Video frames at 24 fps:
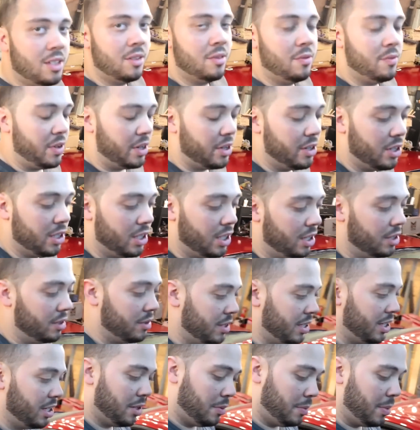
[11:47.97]
very low.
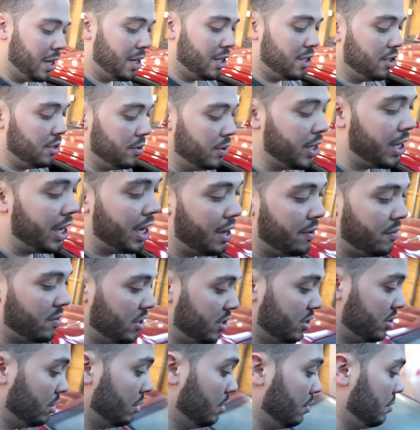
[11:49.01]
They don't make
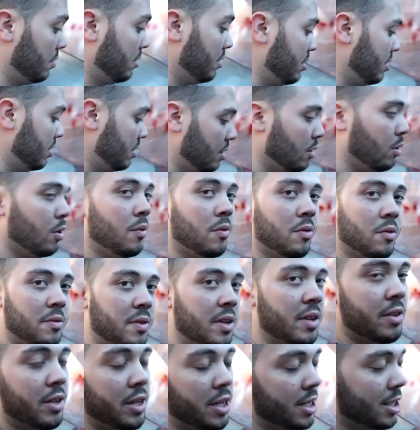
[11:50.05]
2.5-inch oval. Oval
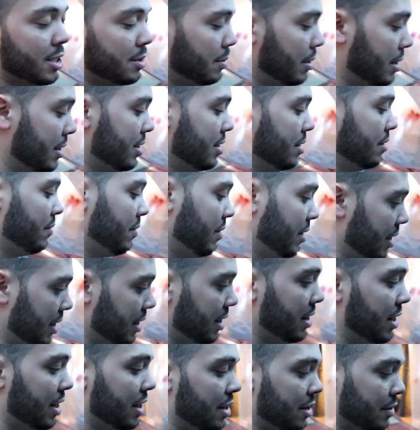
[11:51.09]
very expensive.
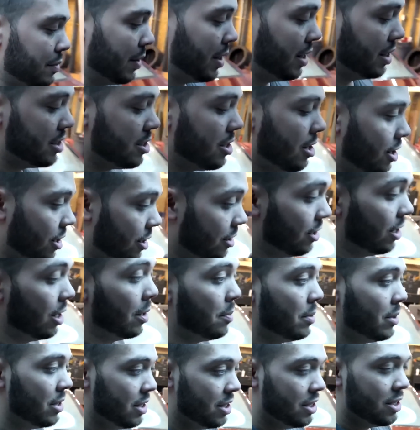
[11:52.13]
Need to raise car
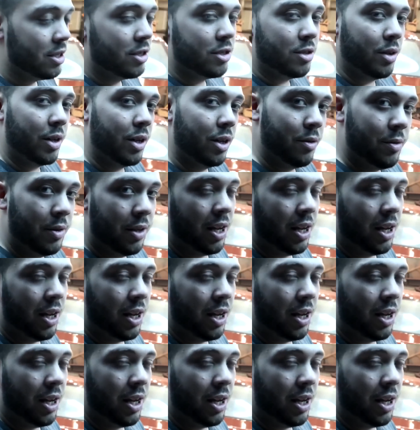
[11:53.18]
up so I don't